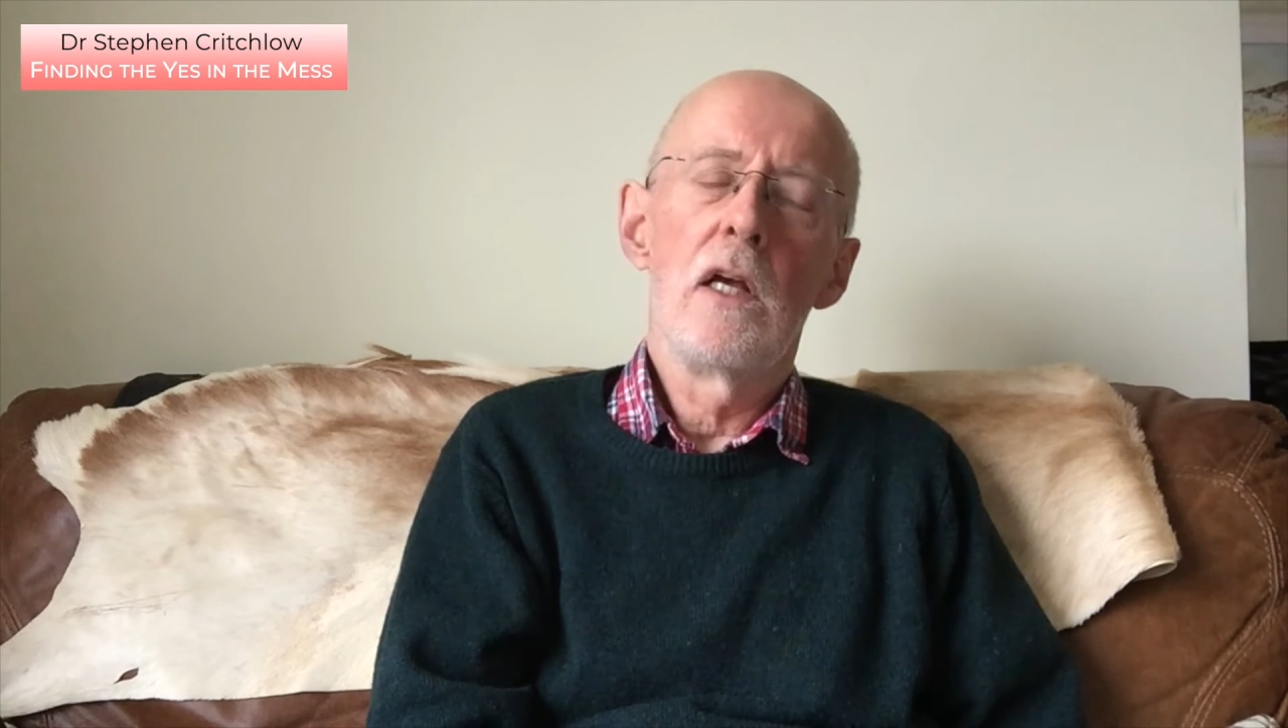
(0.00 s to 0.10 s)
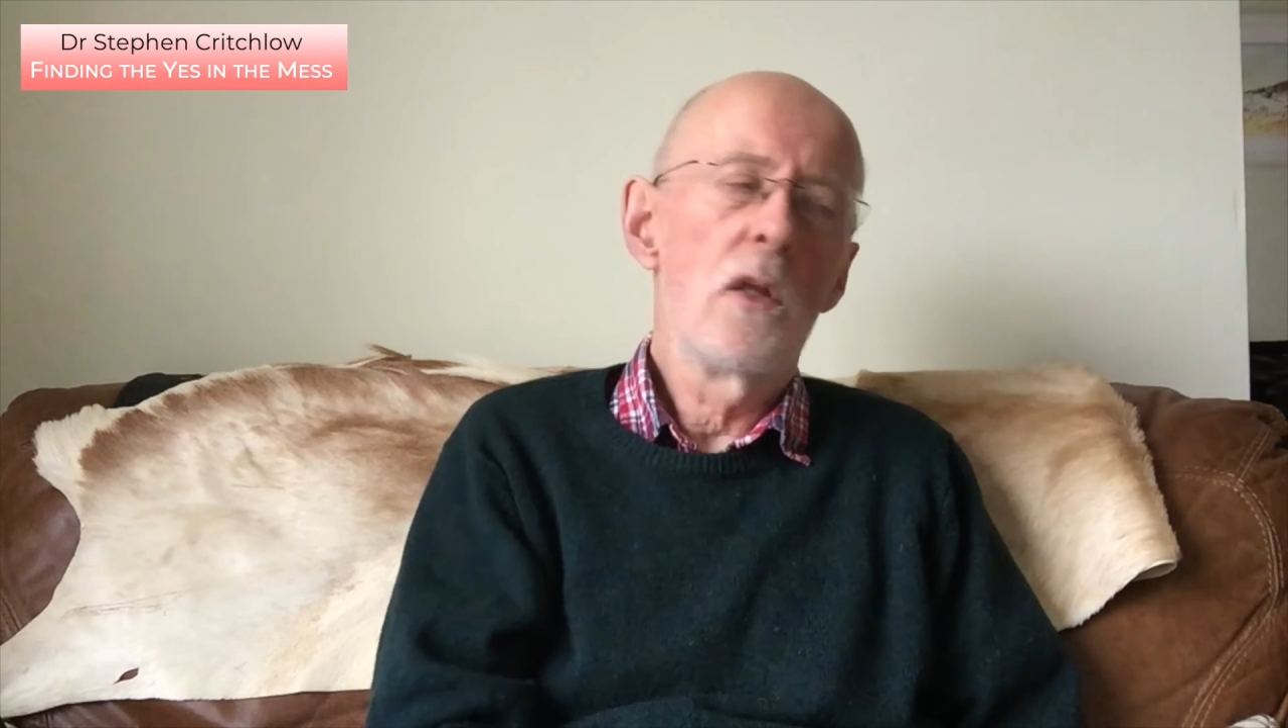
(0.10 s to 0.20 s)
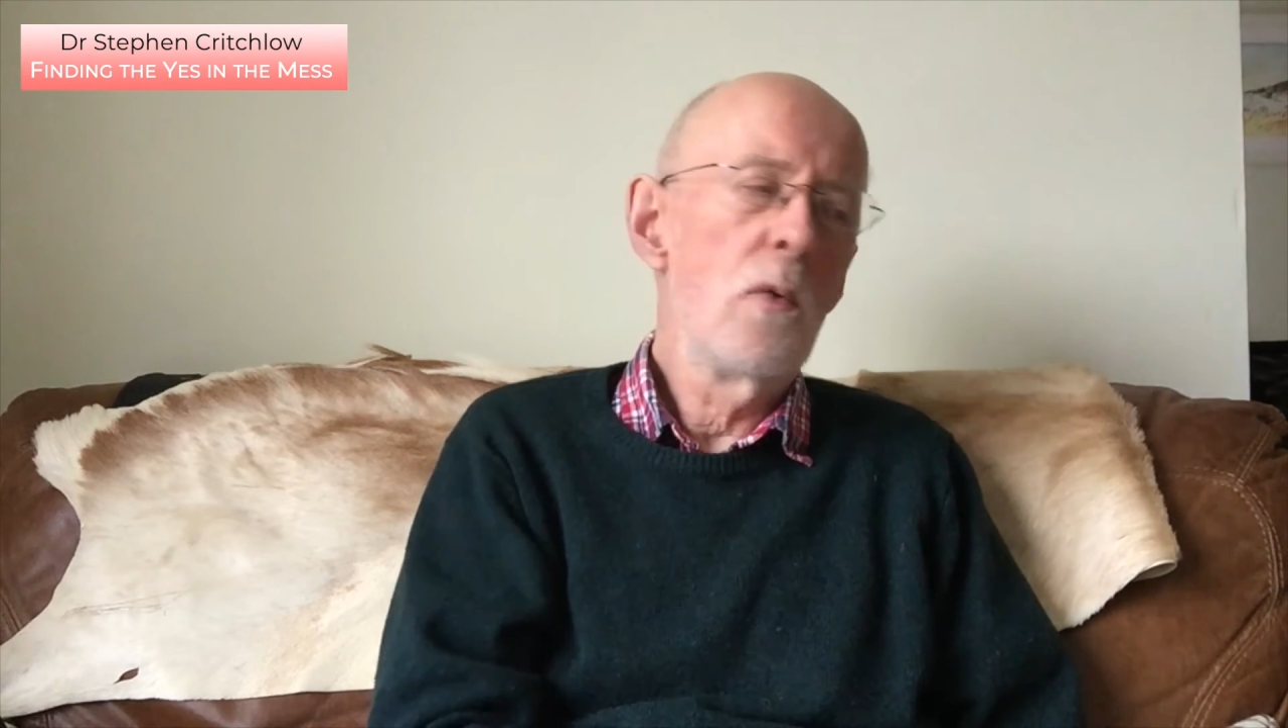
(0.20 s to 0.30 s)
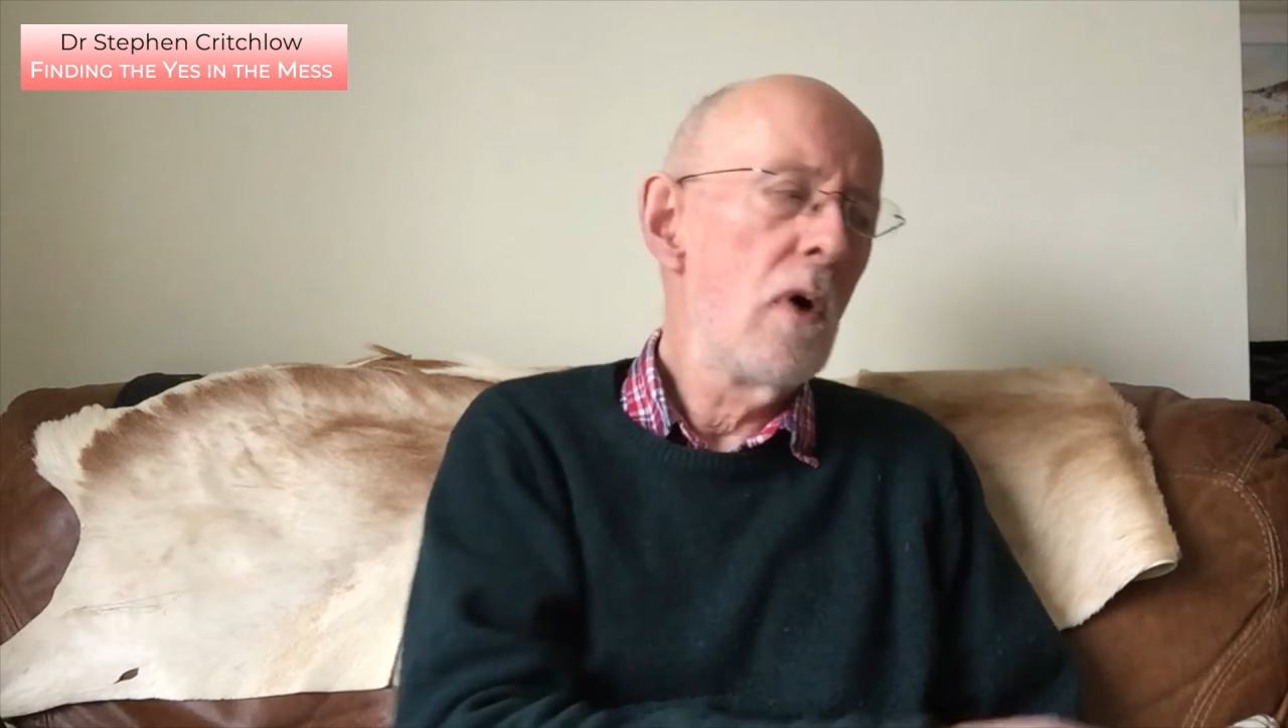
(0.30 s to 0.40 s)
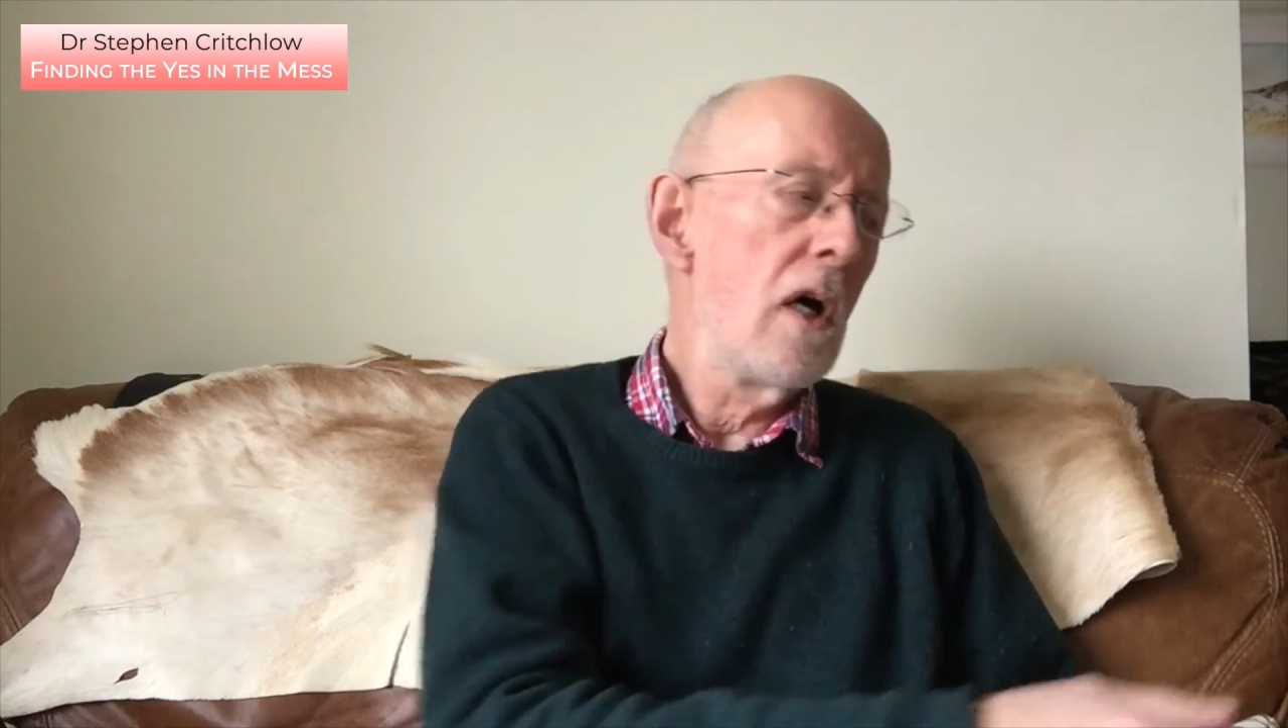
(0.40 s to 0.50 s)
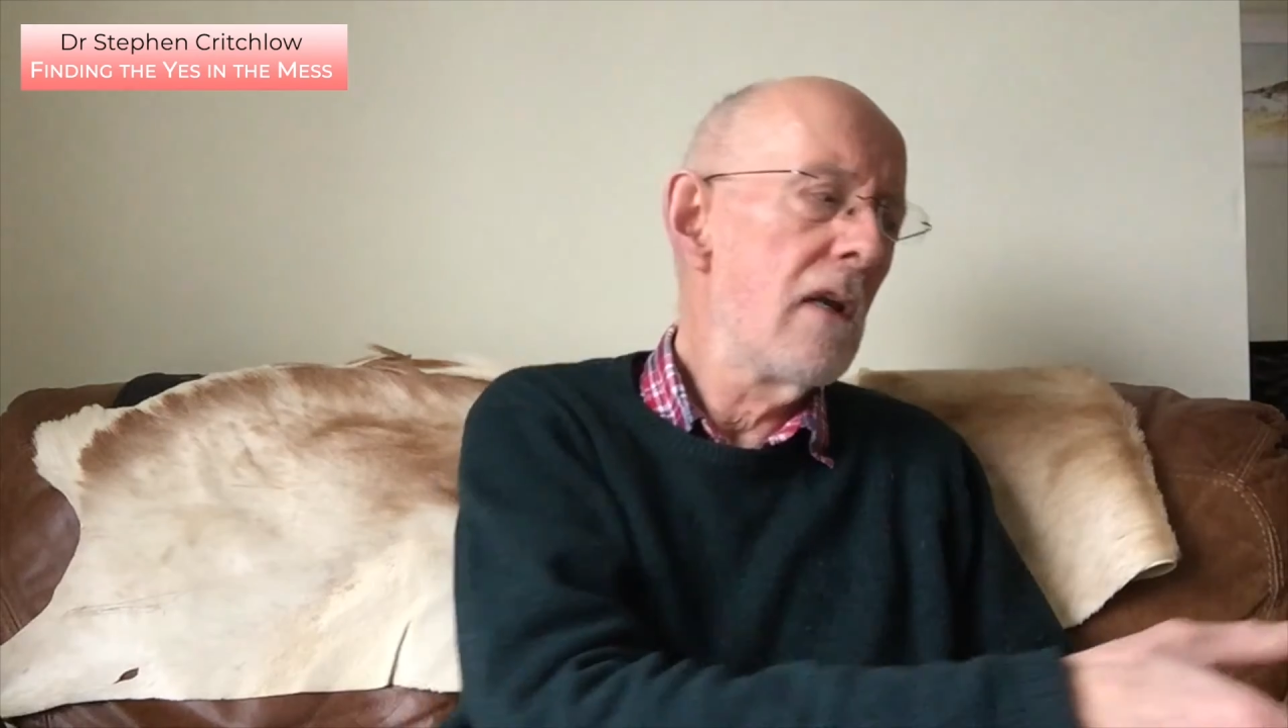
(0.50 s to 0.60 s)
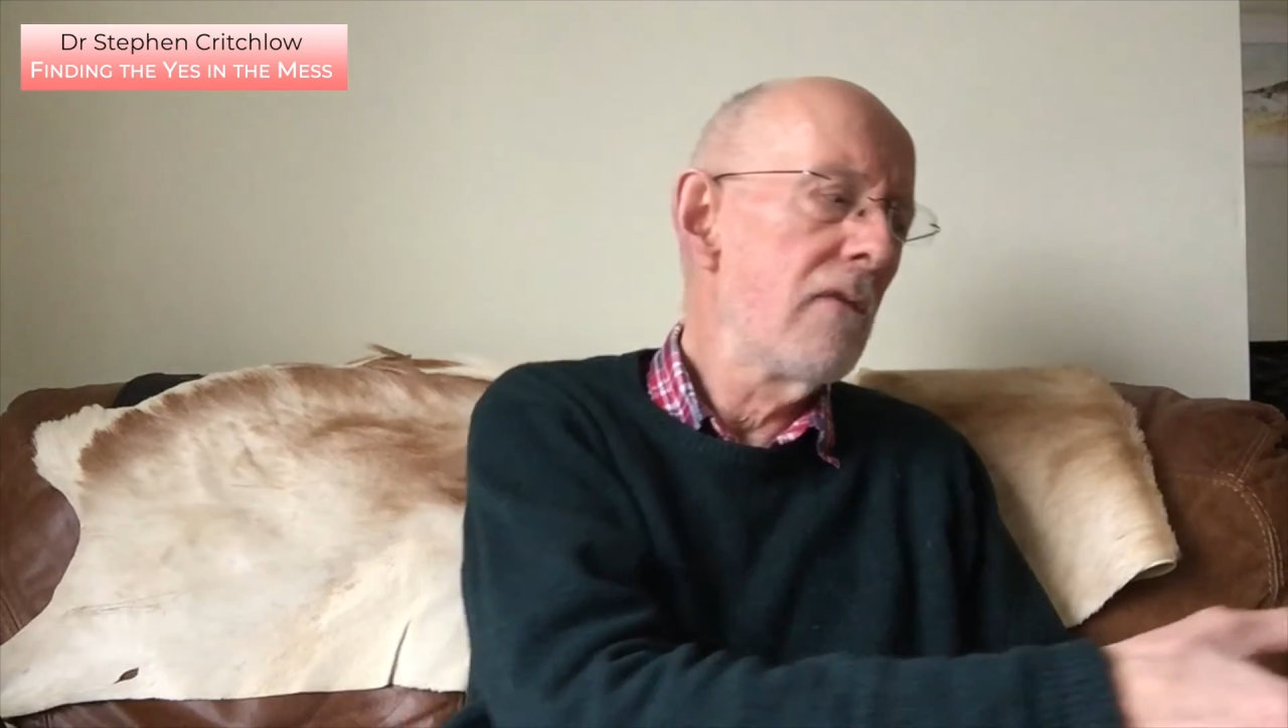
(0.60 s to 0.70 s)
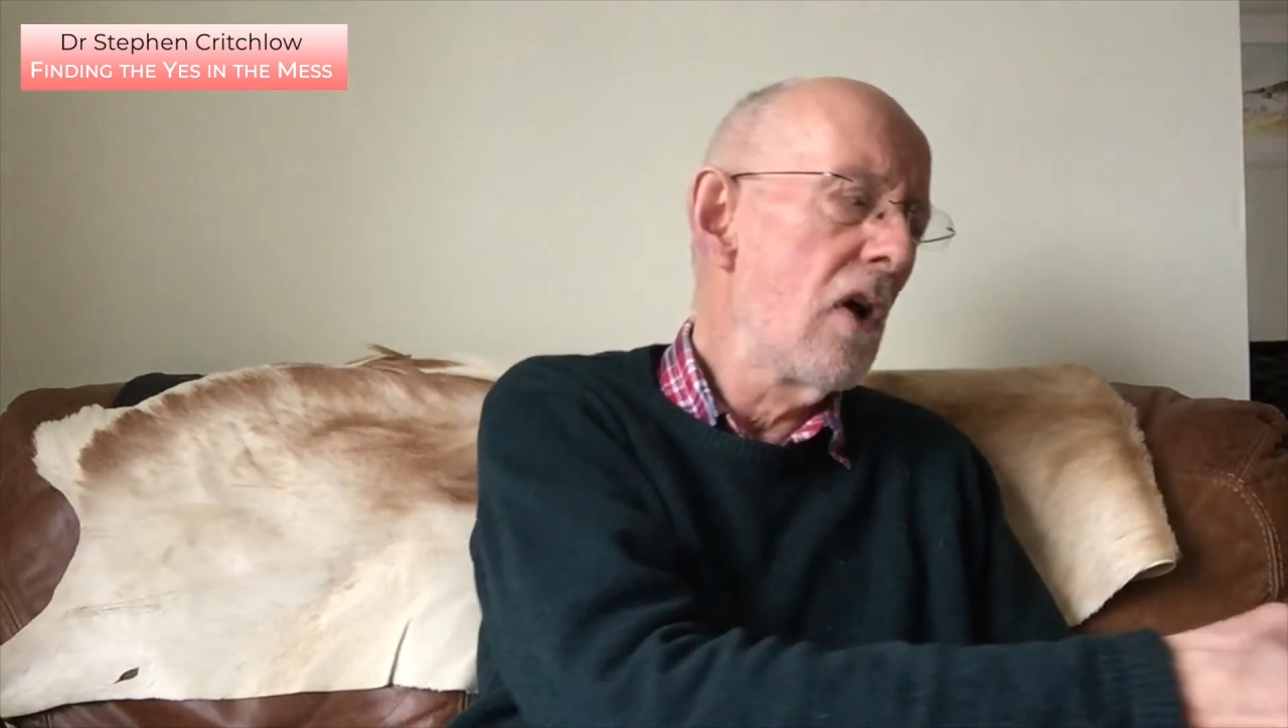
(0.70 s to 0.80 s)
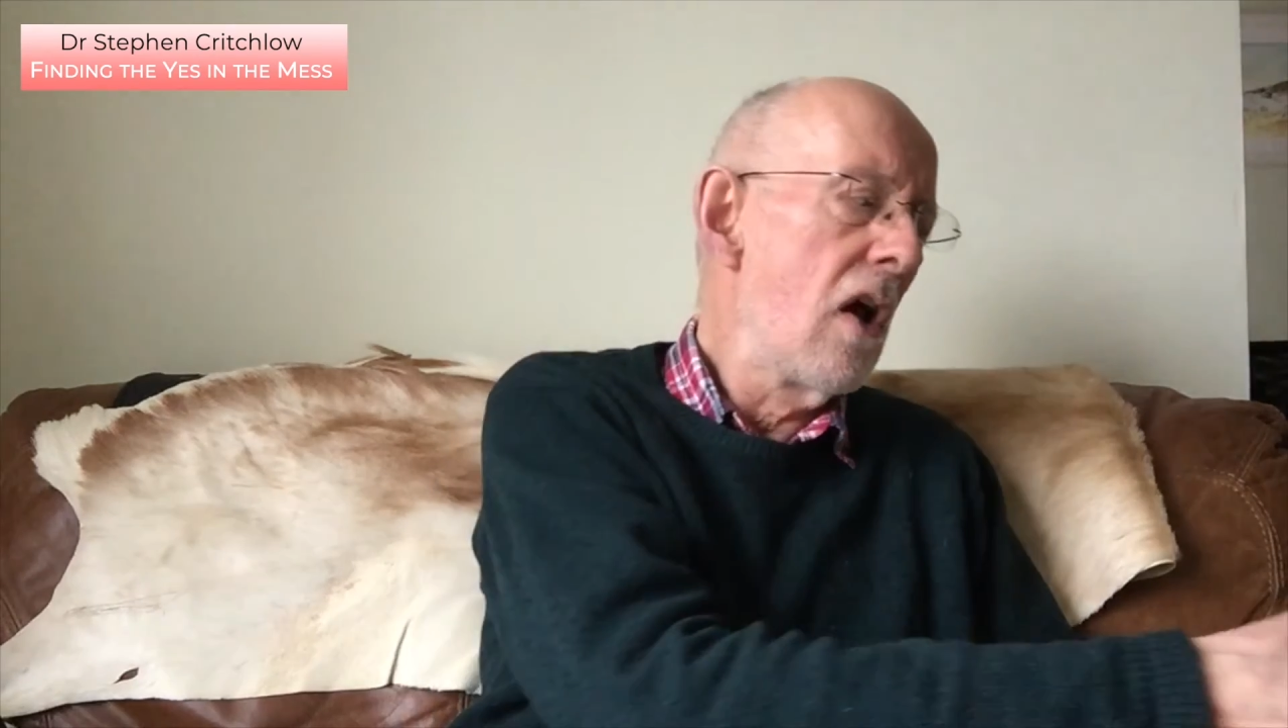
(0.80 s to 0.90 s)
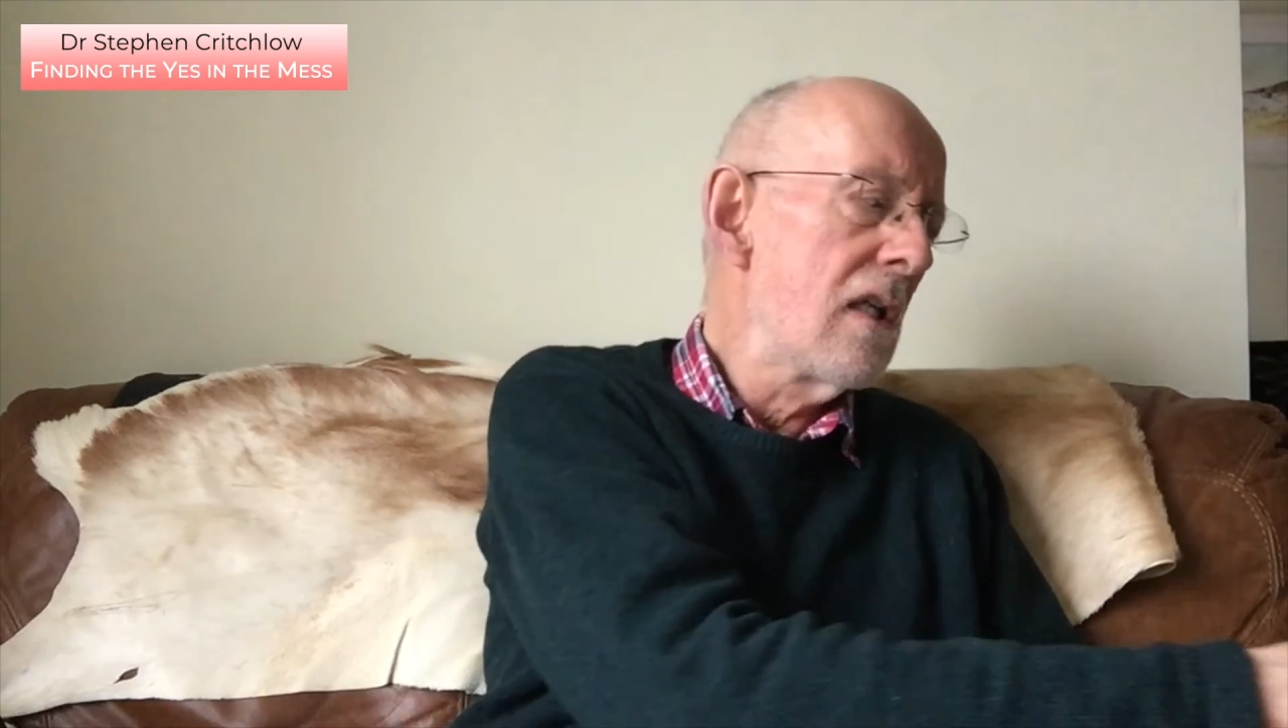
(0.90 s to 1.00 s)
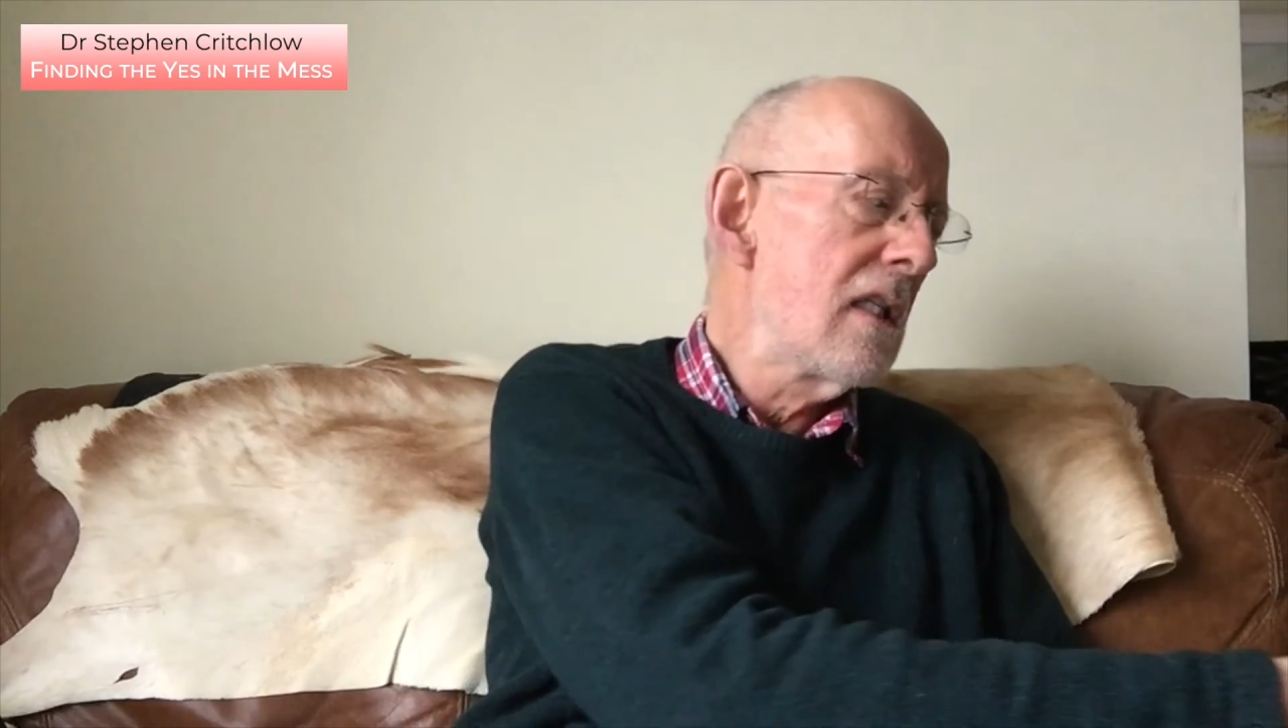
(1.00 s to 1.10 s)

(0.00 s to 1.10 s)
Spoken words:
The word of God